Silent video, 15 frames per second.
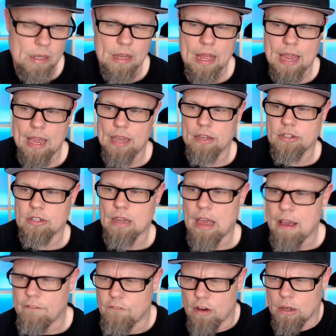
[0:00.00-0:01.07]
as
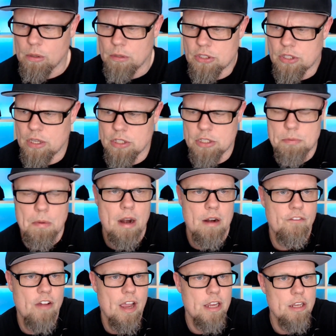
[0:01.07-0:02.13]
follow us on
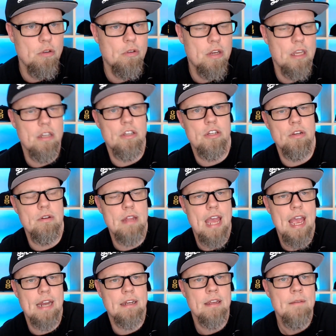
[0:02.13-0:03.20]
Spotify. You can do
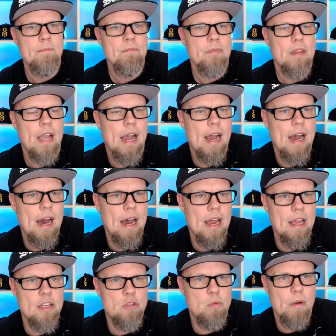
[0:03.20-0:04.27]
that,
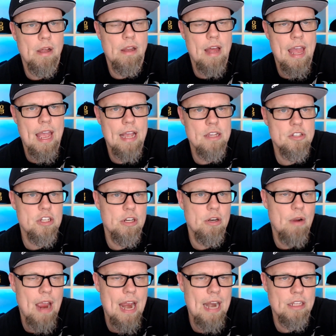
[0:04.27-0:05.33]
as well as,
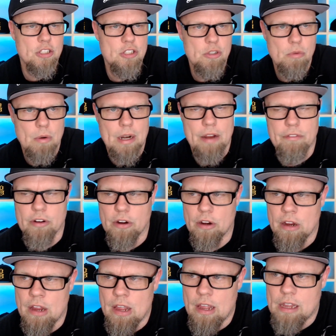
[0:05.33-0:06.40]
add it to
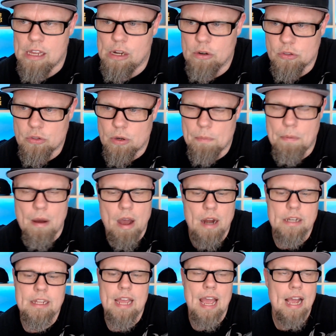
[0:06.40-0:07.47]
whatever, sort of
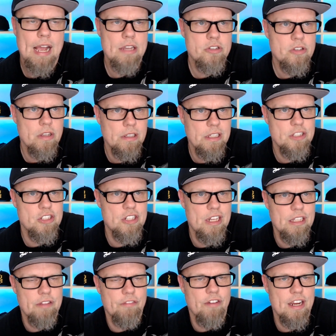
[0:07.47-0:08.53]
podcast
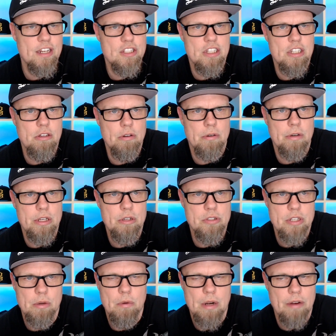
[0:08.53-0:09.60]
listening device that you are
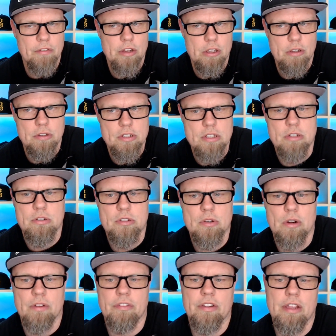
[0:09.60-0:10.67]
using, whatever you use to
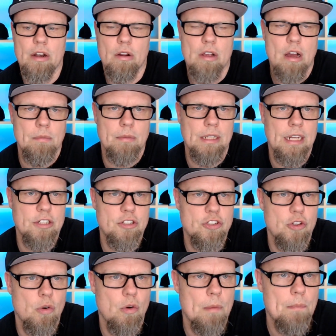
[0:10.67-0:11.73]
sort of, culminate
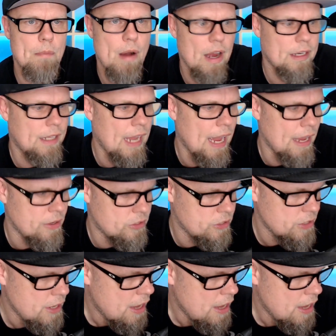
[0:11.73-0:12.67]
your podcasts.